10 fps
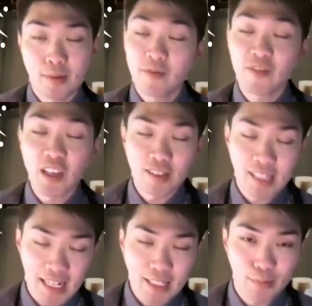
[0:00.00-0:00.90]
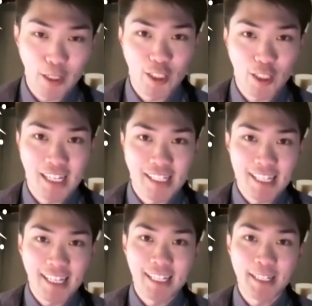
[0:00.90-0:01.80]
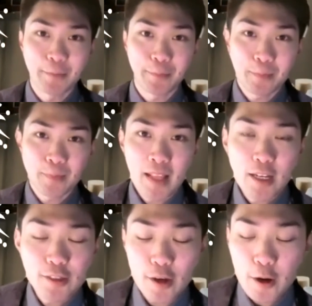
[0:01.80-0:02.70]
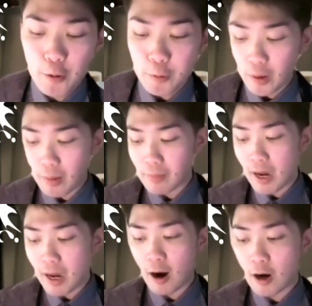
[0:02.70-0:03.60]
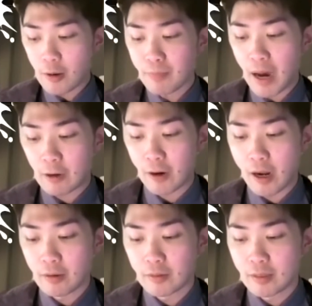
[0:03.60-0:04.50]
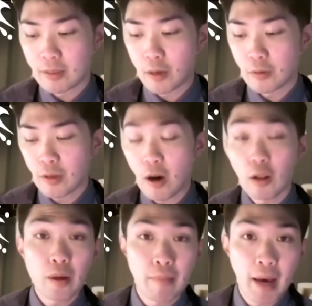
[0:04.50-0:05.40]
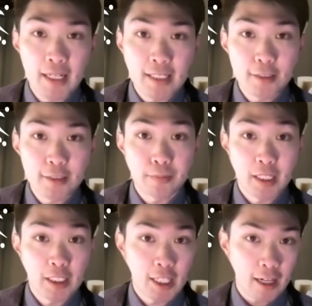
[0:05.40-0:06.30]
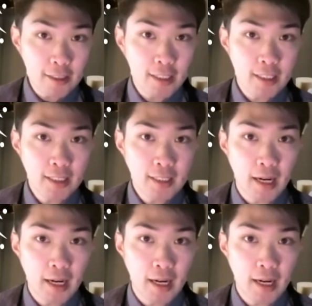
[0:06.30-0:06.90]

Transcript: fields that I specialize in. So my art background goes all the way back into my childhood.